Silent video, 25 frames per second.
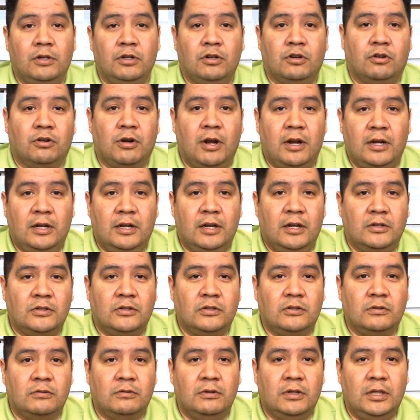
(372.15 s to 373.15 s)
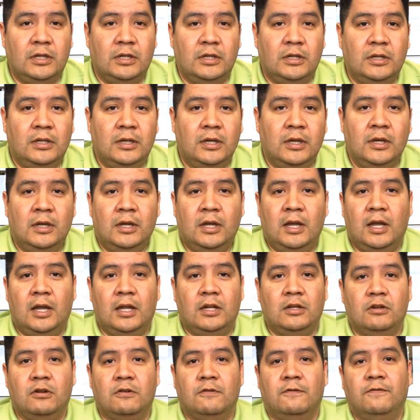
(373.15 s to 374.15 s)
your credit history,
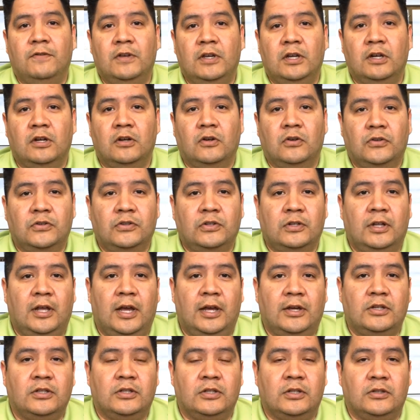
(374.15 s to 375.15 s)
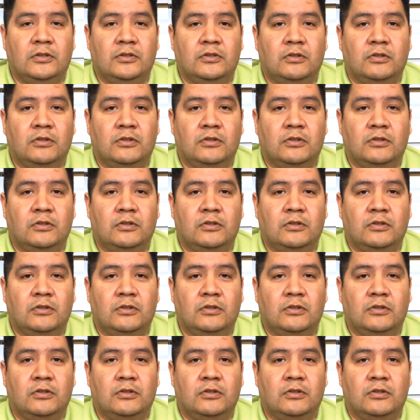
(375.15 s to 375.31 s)
and your vehicle selection.